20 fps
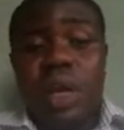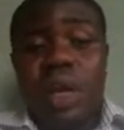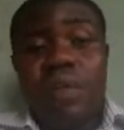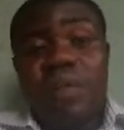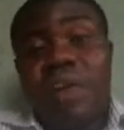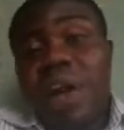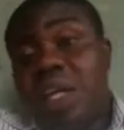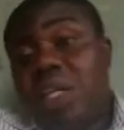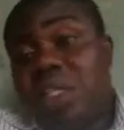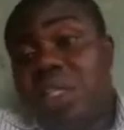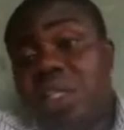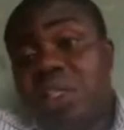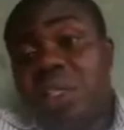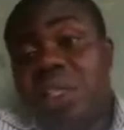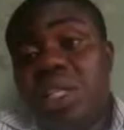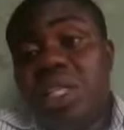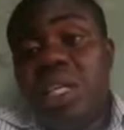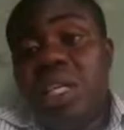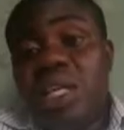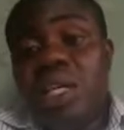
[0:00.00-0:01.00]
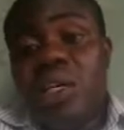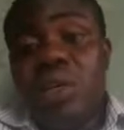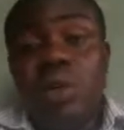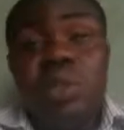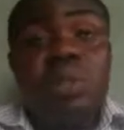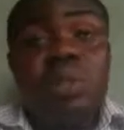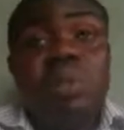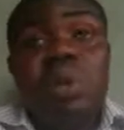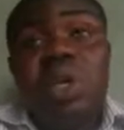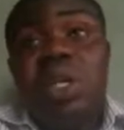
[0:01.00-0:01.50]
Fine, it is in the e-note,
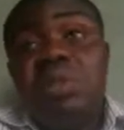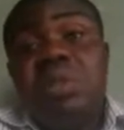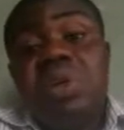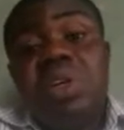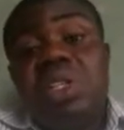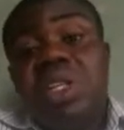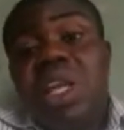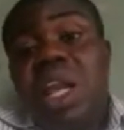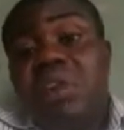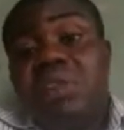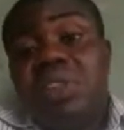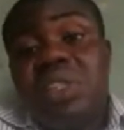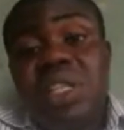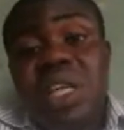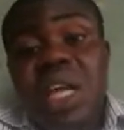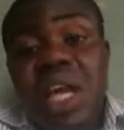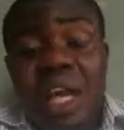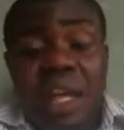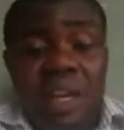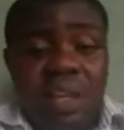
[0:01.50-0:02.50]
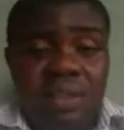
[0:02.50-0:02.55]
but it was left there.